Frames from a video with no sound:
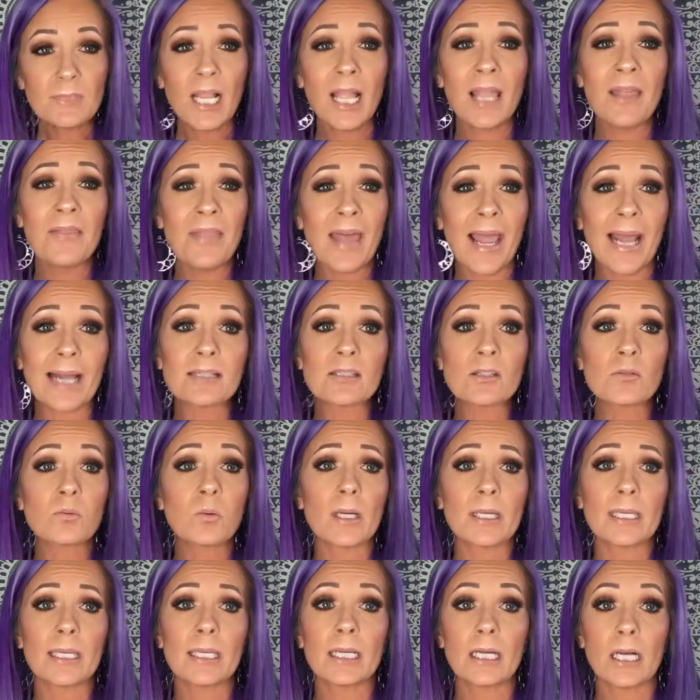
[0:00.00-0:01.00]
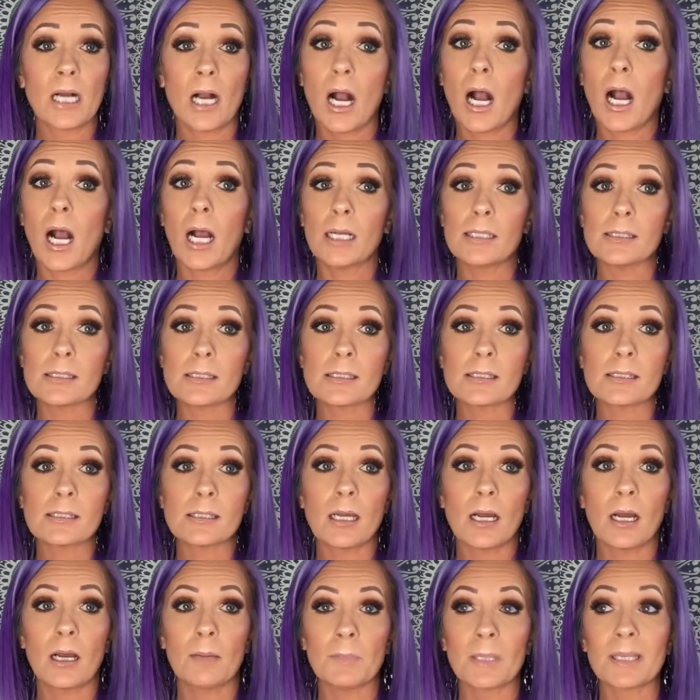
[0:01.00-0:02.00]
And that's what can cause
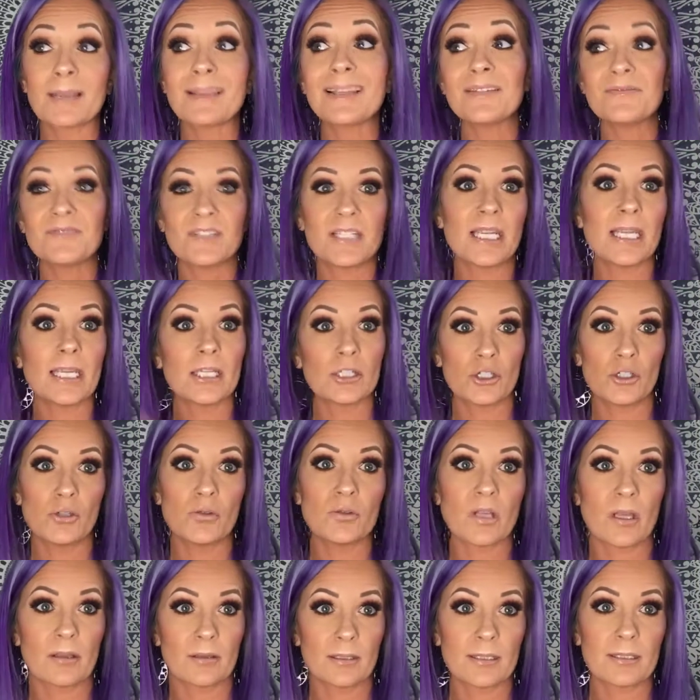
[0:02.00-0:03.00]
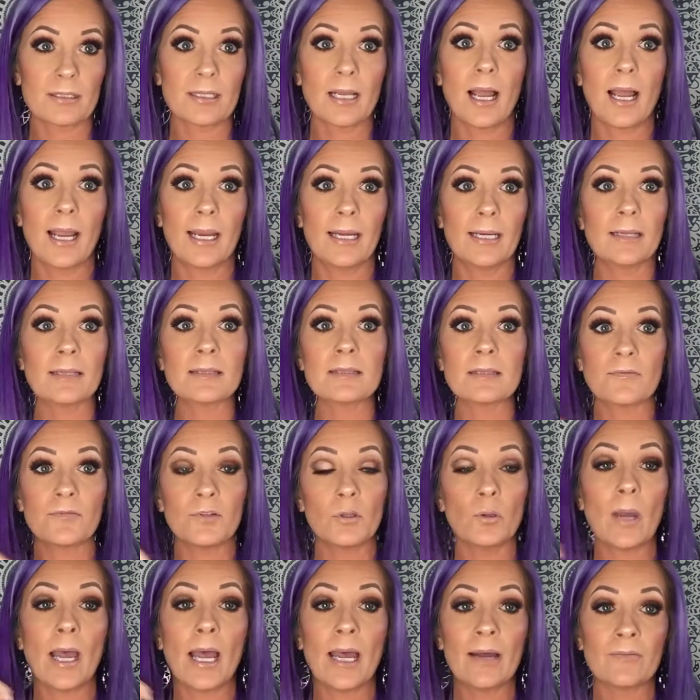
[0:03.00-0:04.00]
lifting issues on the side, is if
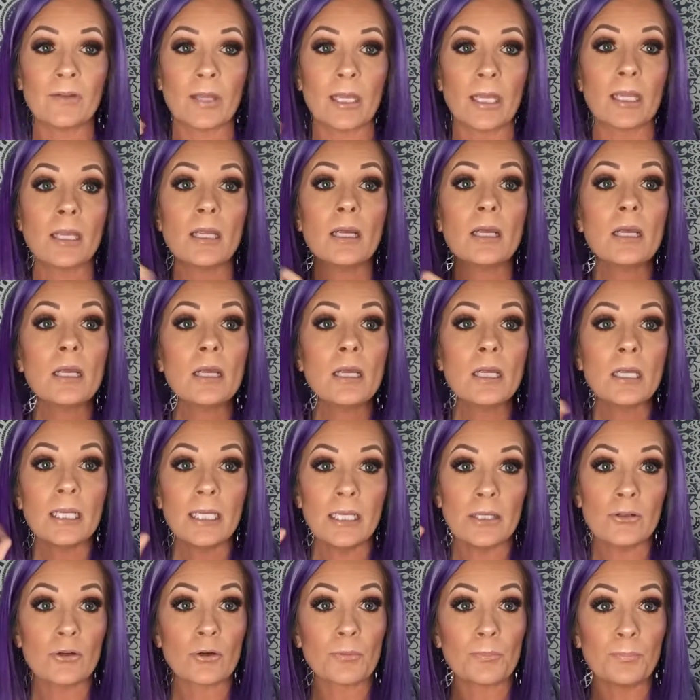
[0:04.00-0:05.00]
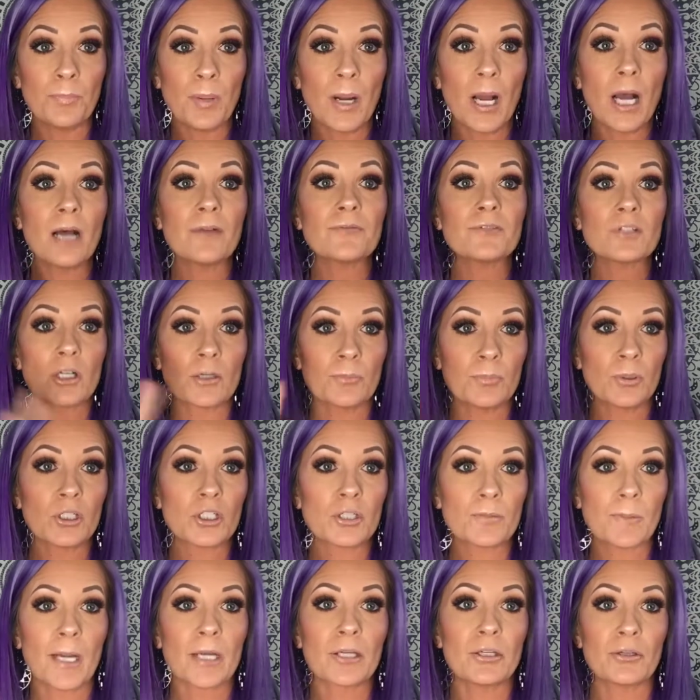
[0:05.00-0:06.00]
you haven't either buffed or
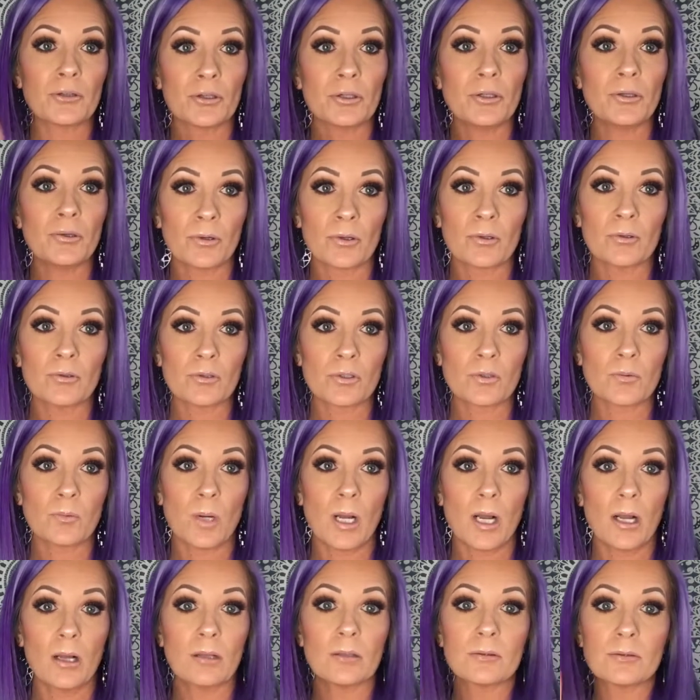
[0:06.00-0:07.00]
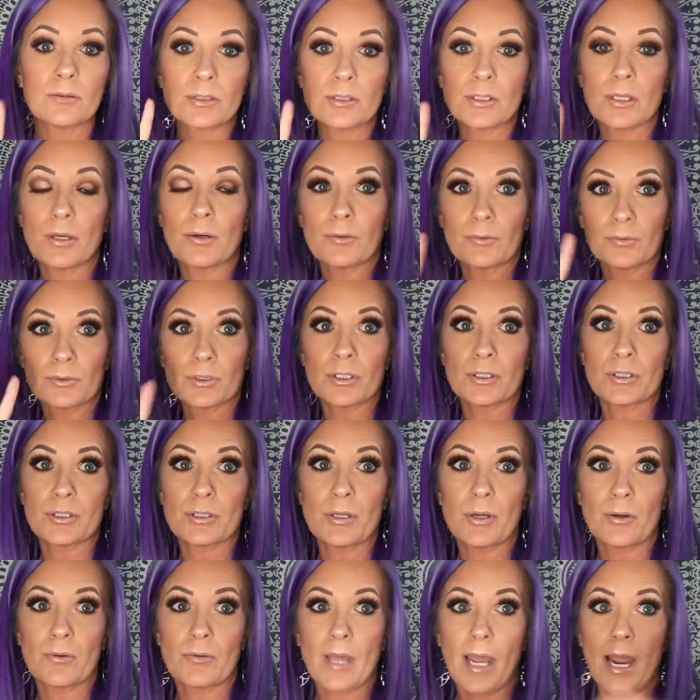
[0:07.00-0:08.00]
pushed back your cuticles well. So just
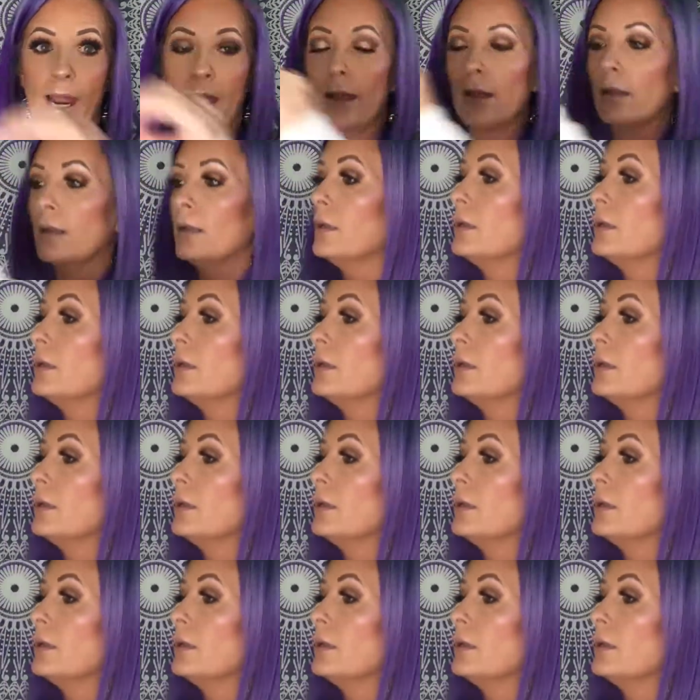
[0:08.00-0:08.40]
know that.